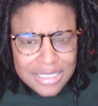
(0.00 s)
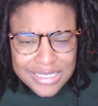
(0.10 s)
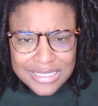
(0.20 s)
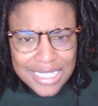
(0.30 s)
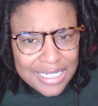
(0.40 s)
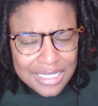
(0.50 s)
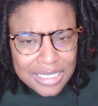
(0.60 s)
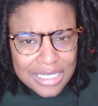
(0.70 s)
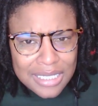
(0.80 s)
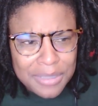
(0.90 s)
she said in the
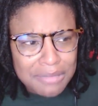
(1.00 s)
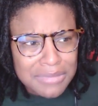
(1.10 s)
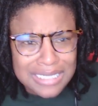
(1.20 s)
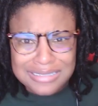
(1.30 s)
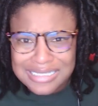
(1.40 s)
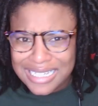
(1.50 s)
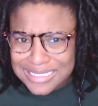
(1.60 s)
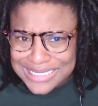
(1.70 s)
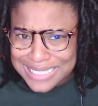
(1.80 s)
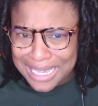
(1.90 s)
clip. I'm like,
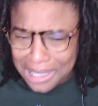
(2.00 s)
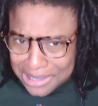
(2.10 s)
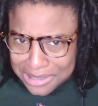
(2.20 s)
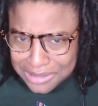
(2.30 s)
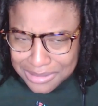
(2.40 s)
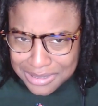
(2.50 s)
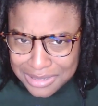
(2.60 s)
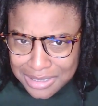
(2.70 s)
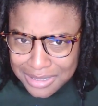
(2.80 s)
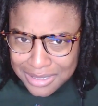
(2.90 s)
$10?
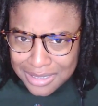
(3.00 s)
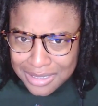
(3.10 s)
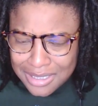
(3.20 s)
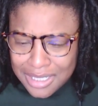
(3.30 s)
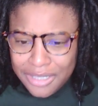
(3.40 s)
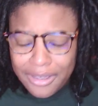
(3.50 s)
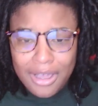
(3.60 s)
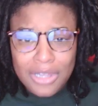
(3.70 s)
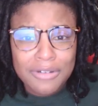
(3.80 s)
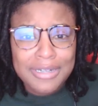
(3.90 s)

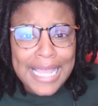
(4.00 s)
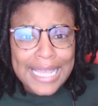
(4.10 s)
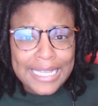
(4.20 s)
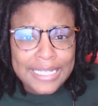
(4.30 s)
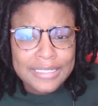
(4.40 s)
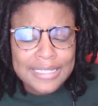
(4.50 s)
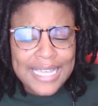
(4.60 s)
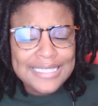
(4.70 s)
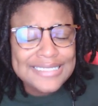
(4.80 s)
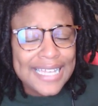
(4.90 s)
Y'all are netting.
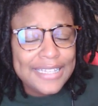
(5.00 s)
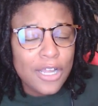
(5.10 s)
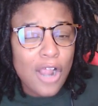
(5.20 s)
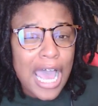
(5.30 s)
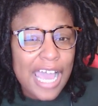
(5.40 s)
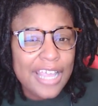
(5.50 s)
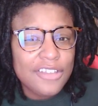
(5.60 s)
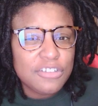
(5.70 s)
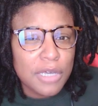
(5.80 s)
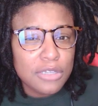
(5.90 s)
They said their
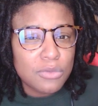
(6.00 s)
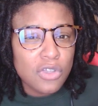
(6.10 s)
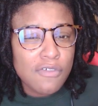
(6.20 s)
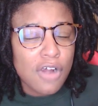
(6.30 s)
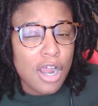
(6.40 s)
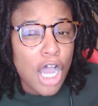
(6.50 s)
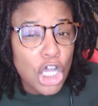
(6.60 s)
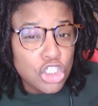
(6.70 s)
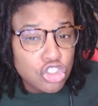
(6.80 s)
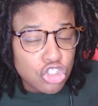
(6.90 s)
highest month was over
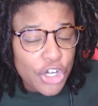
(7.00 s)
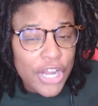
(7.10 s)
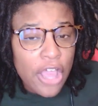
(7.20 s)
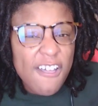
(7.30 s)
$100,000